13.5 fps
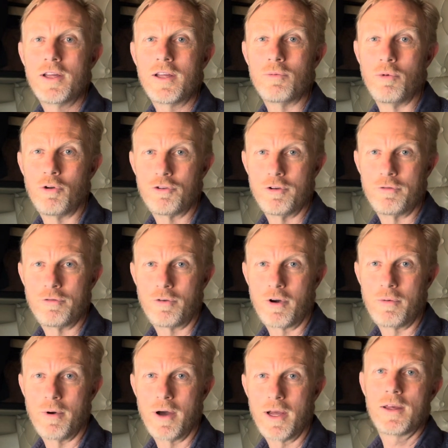It wasn't a
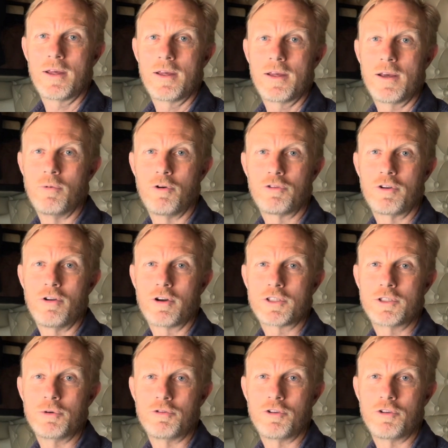freeway. It wasn't like she was